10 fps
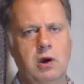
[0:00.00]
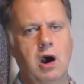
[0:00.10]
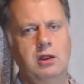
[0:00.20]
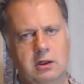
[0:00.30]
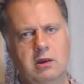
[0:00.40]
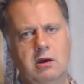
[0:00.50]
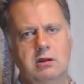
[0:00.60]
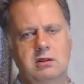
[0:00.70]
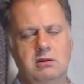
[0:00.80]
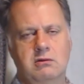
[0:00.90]
And
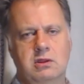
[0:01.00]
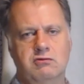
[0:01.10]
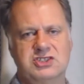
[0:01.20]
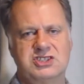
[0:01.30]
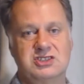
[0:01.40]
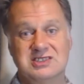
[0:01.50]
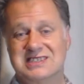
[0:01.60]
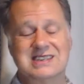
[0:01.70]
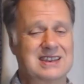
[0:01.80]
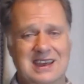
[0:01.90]
the resistance
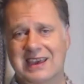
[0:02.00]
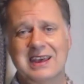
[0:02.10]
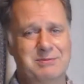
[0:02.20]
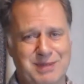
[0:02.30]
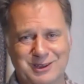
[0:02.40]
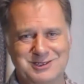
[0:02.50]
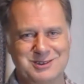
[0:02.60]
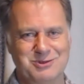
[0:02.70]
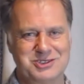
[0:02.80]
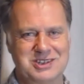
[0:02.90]
didn't kick in because there
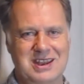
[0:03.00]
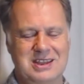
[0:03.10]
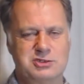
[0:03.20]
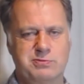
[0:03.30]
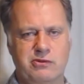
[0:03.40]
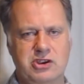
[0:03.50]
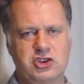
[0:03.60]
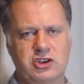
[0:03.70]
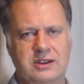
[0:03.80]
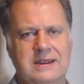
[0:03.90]
wasn't any
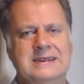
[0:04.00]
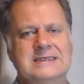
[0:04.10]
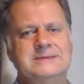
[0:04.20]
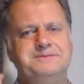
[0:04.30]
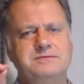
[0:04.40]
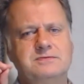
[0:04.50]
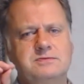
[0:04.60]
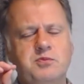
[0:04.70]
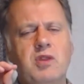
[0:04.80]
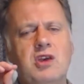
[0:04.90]
inspiration.
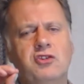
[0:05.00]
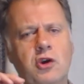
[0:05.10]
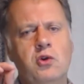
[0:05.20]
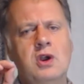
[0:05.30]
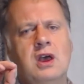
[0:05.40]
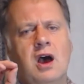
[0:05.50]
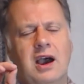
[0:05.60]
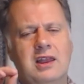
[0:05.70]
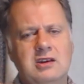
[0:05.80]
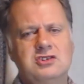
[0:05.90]
So
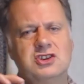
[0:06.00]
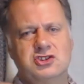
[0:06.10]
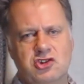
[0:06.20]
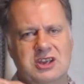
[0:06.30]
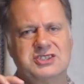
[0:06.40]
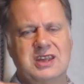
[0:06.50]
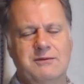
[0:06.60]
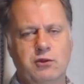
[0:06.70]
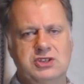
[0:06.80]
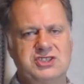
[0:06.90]
I learned to trust that
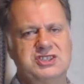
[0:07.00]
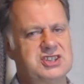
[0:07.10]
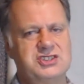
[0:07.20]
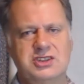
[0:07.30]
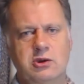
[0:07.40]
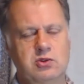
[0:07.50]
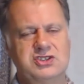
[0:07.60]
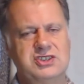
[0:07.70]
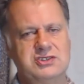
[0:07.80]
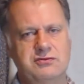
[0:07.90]
voice that says, no,
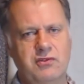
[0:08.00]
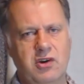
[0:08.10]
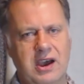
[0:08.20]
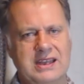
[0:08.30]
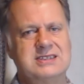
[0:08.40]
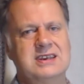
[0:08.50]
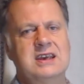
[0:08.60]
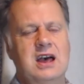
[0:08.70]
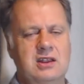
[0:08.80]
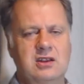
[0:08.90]
this isn't right.
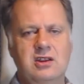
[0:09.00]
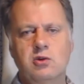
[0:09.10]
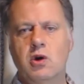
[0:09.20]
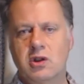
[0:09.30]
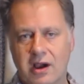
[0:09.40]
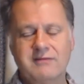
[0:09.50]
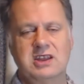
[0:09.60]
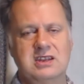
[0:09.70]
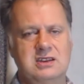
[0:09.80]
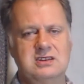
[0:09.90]
And I know what I've
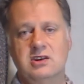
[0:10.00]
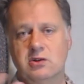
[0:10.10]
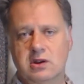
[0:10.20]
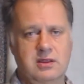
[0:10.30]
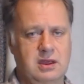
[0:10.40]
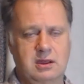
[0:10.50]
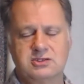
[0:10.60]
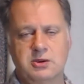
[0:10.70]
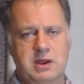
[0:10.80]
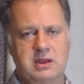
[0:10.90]
tended to do, and I think
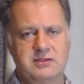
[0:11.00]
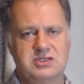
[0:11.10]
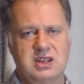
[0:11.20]
so many of us